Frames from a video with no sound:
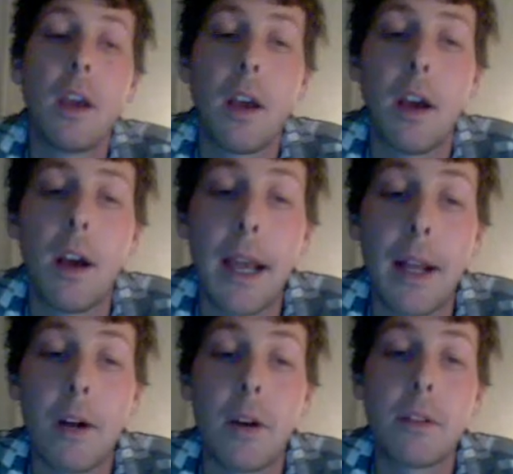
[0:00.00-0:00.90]
at
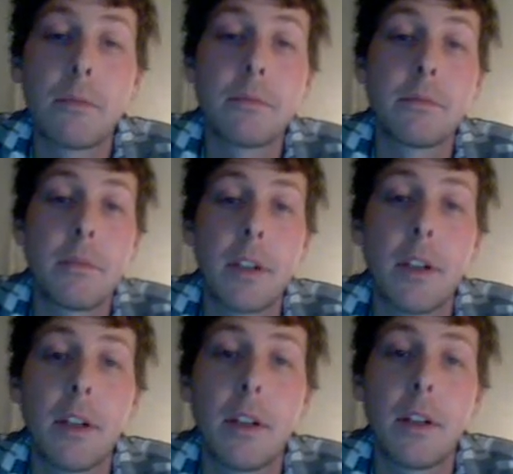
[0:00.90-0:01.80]
all.
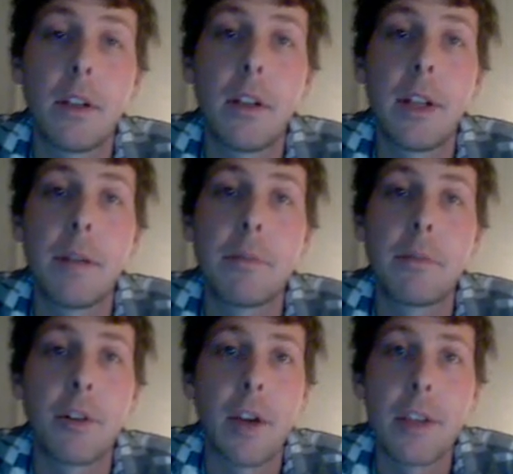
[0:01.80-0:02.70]
It
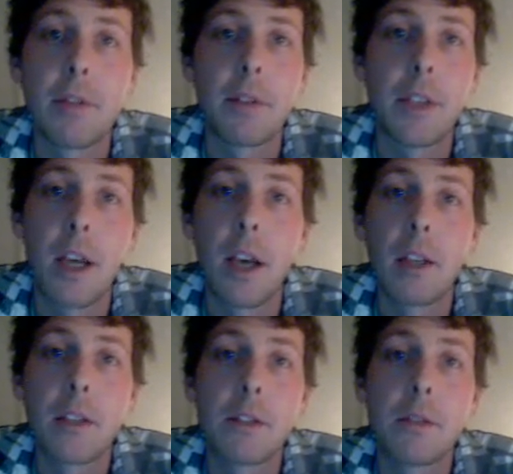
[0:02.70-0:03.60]
progressively
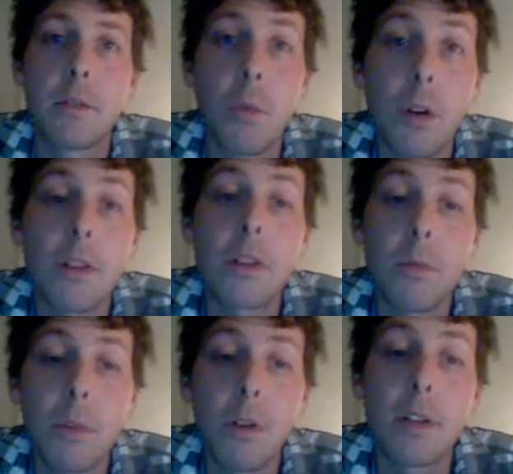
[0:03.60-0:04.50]
got worse
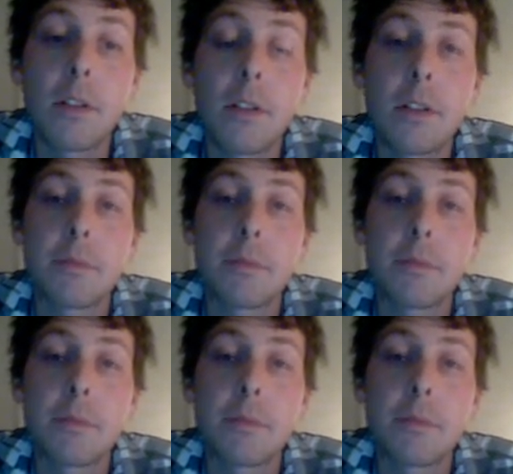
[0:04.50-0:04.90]
and worse.